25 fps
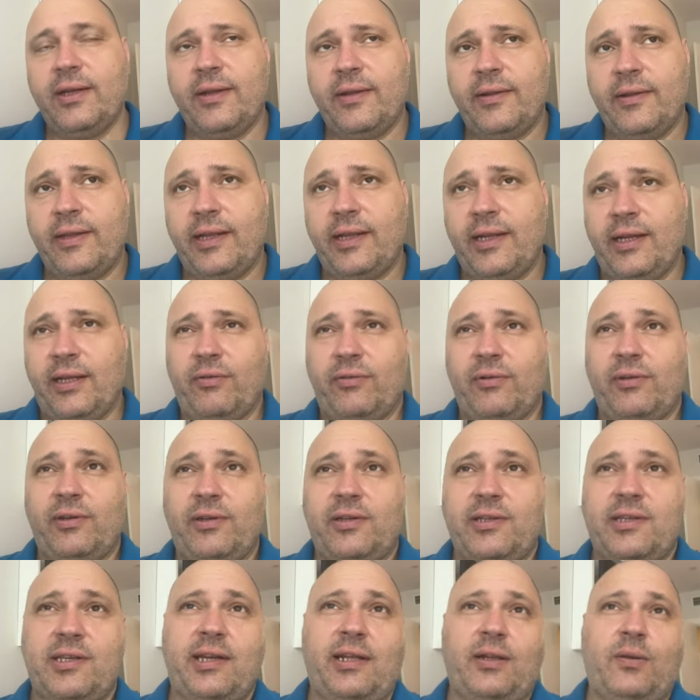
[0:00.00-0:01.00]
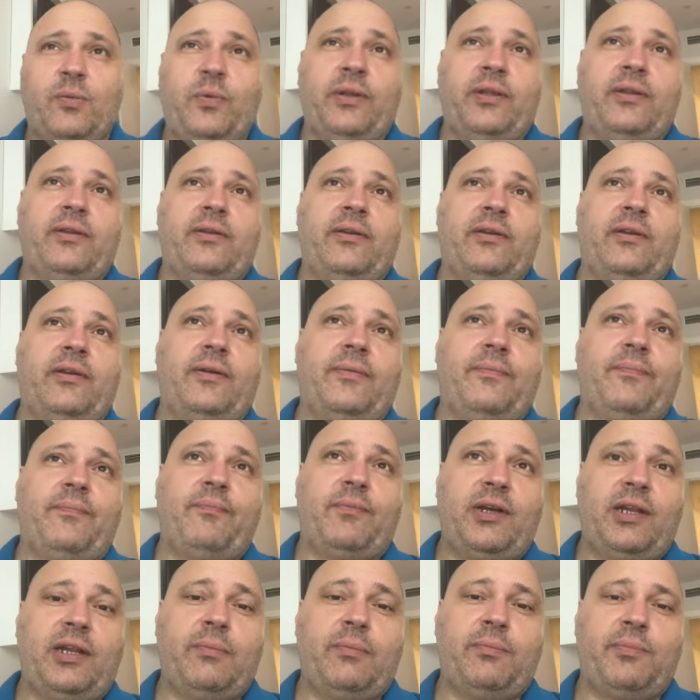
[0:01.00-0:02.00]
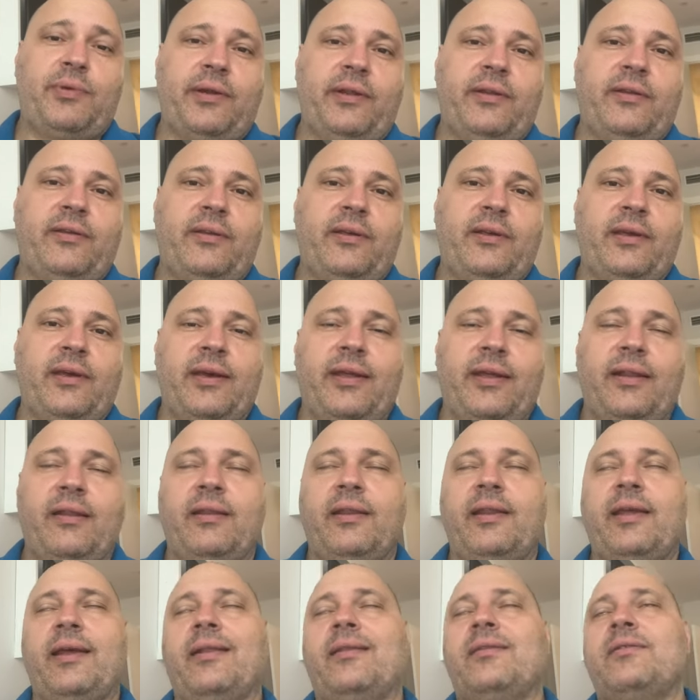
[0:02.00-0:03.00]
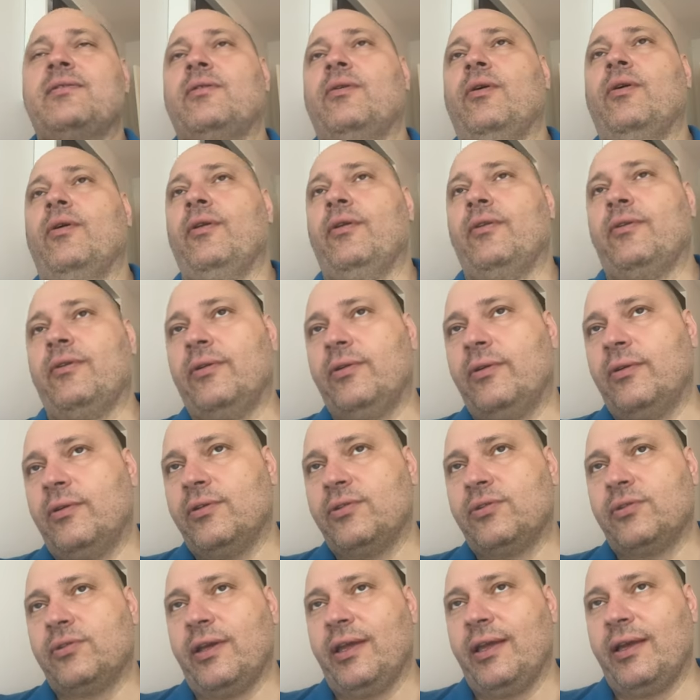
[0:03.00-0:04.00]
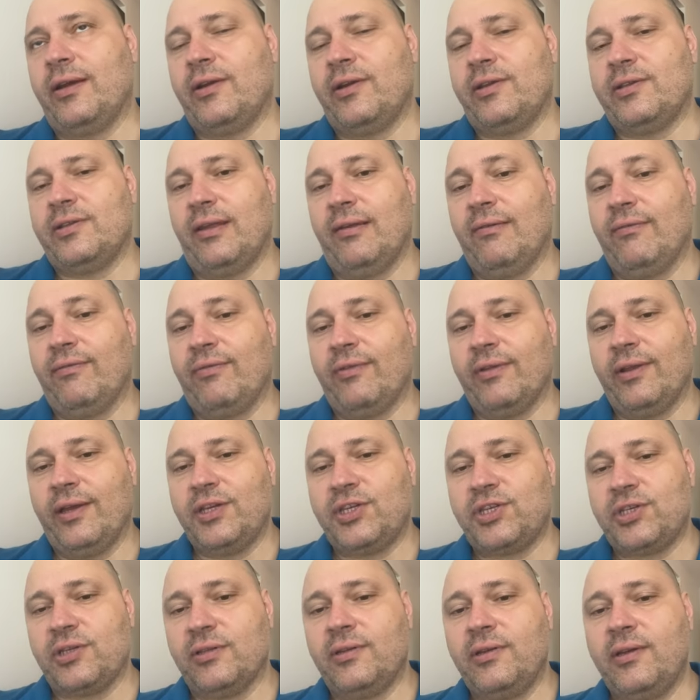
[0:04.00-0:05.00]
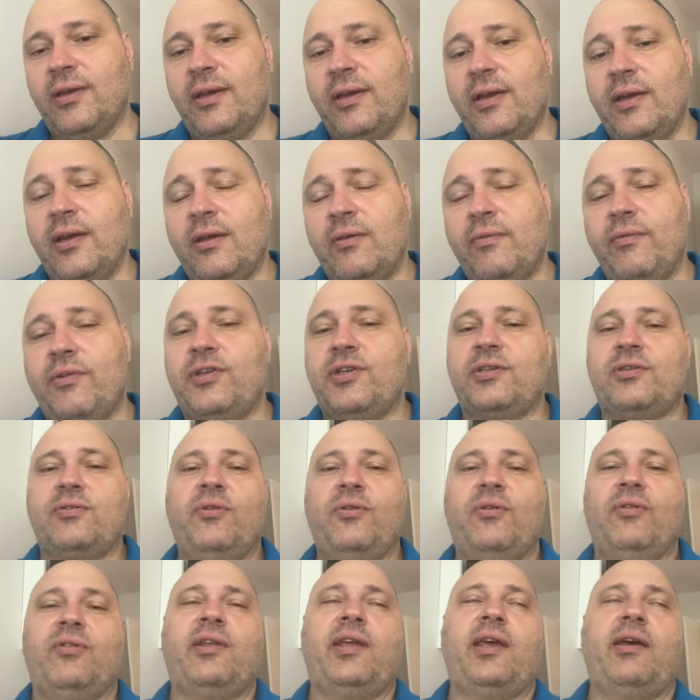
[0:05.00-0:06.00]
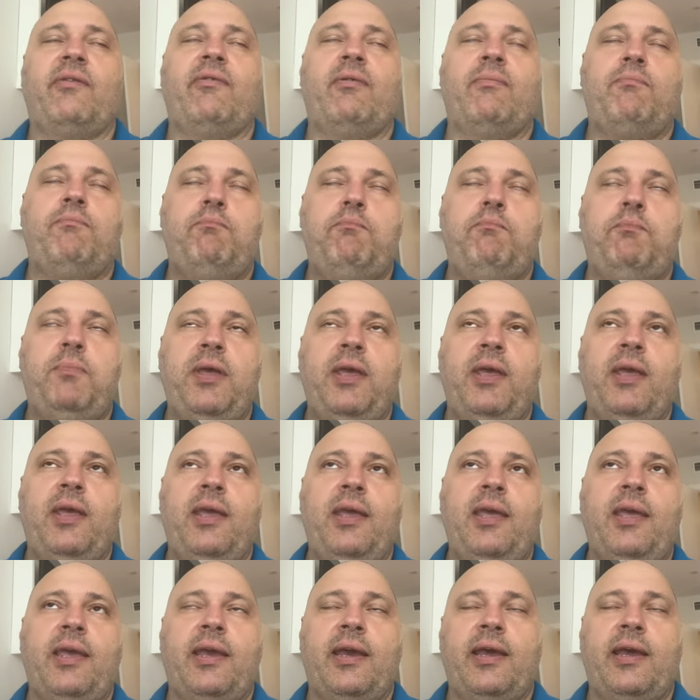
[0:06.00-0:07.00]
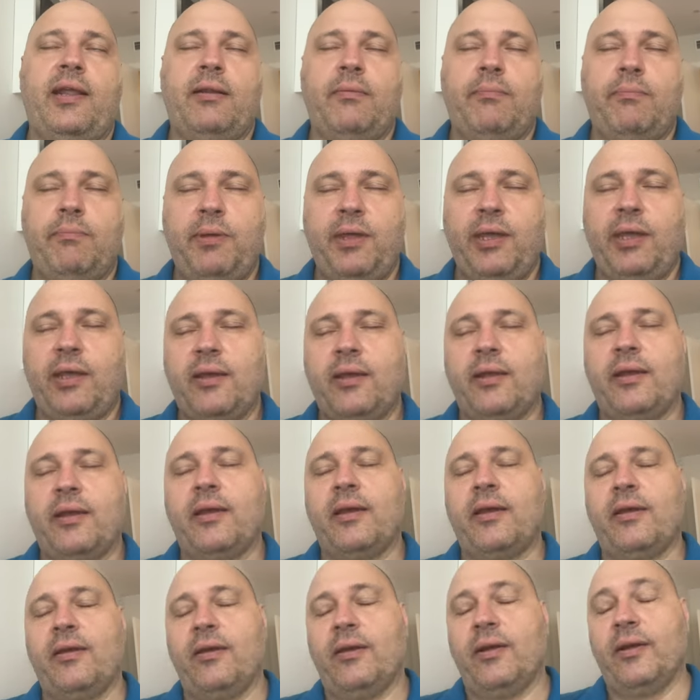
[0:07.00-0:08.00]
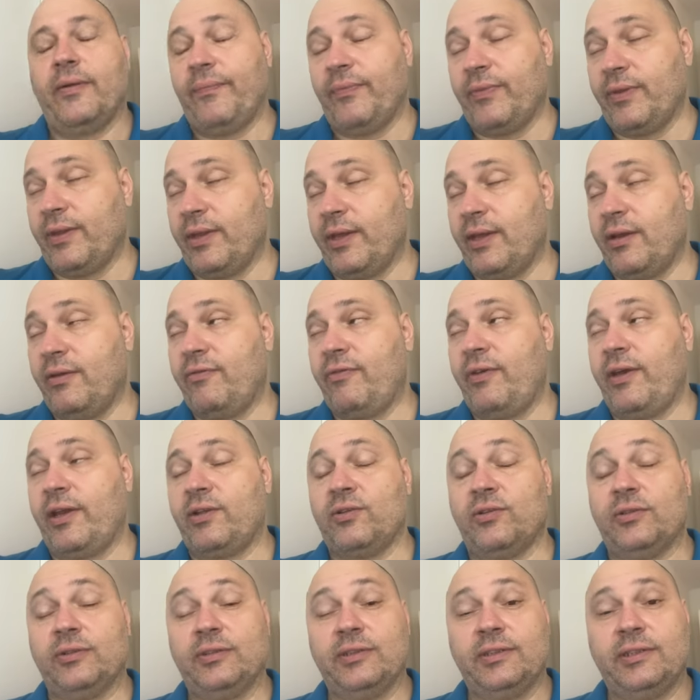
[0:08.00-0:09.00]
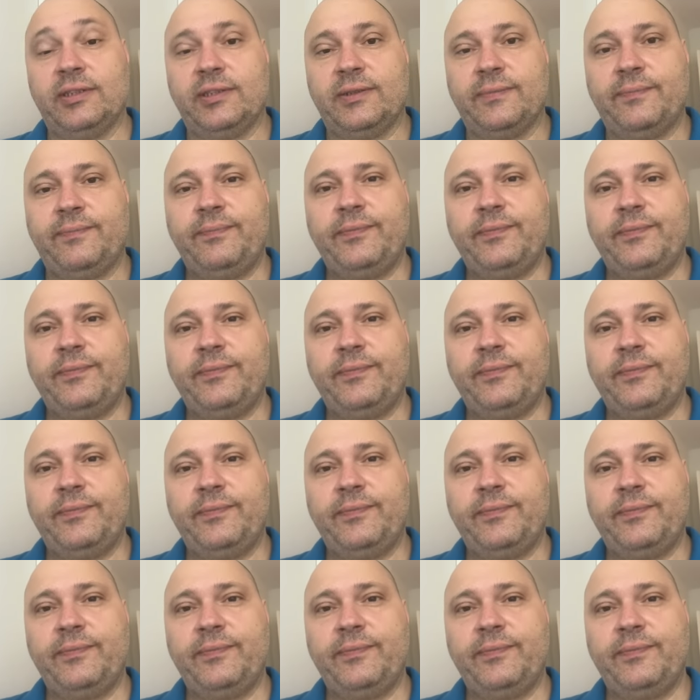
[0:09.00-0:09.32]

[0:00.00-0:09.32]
Then it will result with the money printing, and that's going to also increase the inflation, which is going to have a big effect on the